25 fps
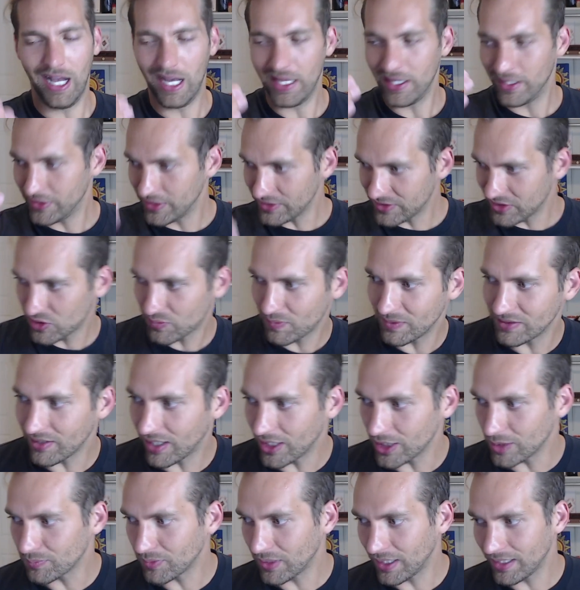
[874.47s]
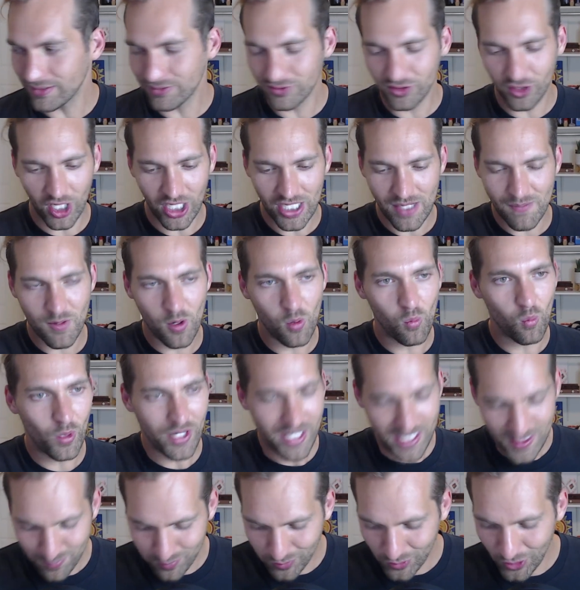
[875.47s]
this has been Tyler Bryden talking about
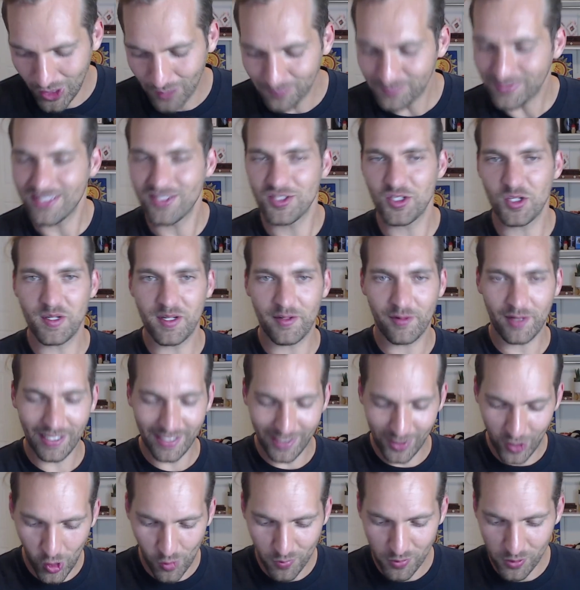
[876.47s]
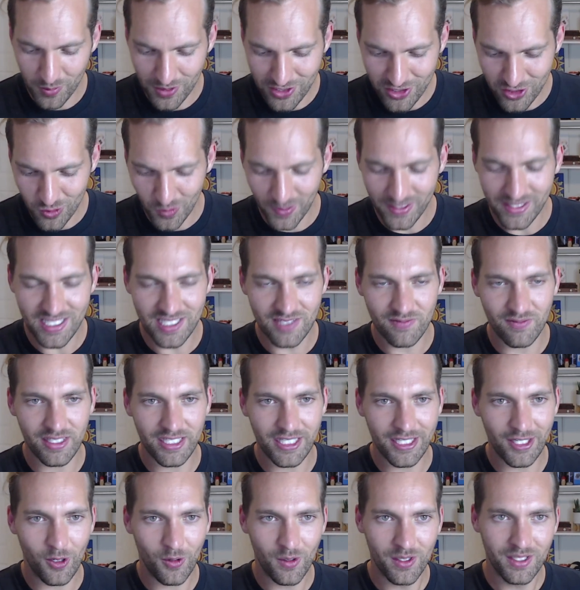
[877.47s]
what is prompt engineering. I hope you enjoyed this
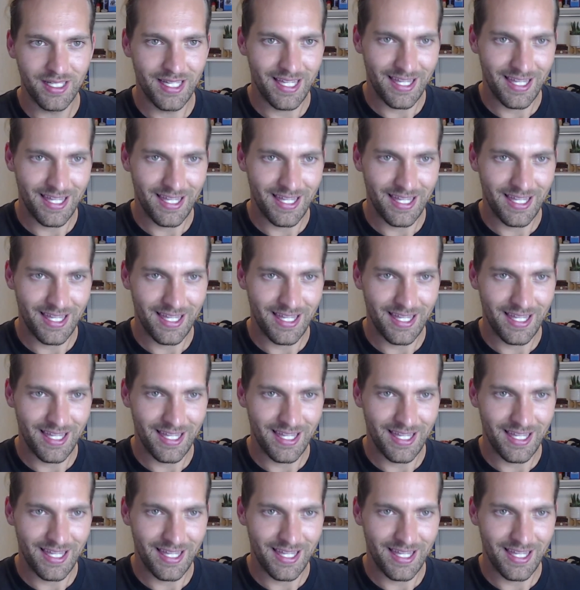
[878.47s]
video.